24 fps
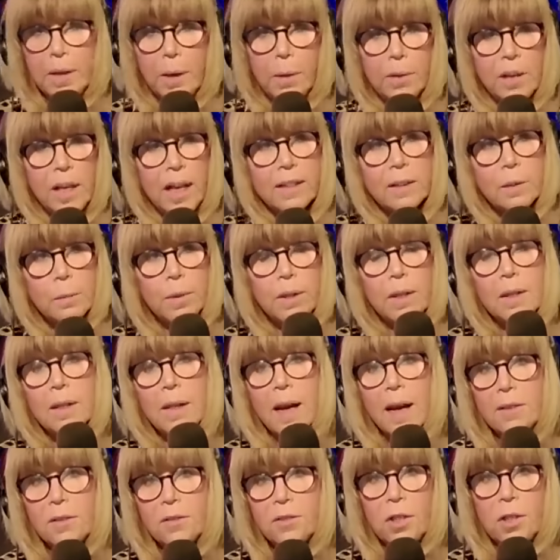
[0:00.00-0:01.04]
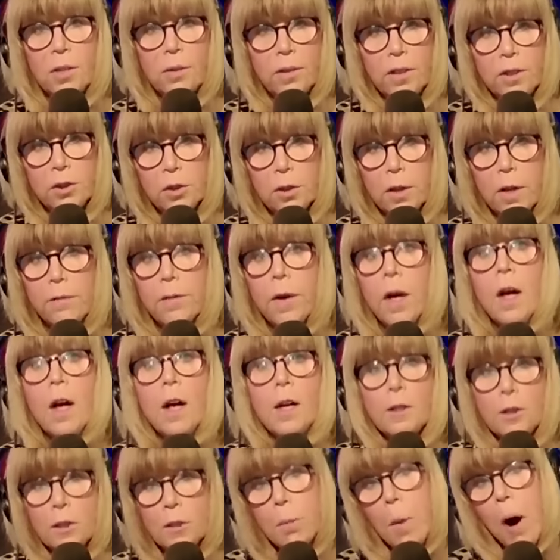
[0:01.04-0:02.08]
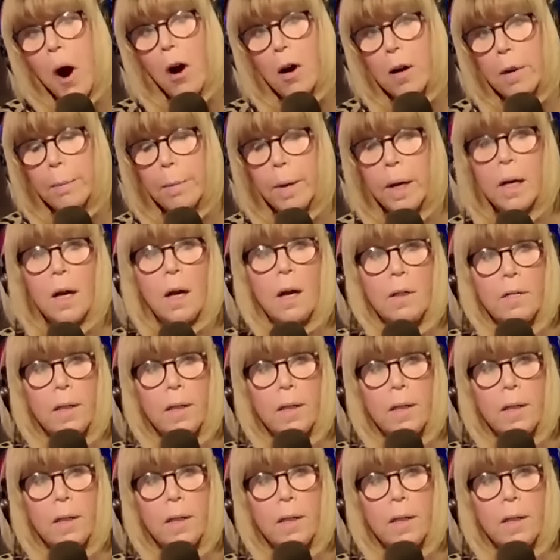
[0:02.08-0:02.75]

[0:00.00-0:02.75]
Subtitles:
They would like to be the next generation of smarm.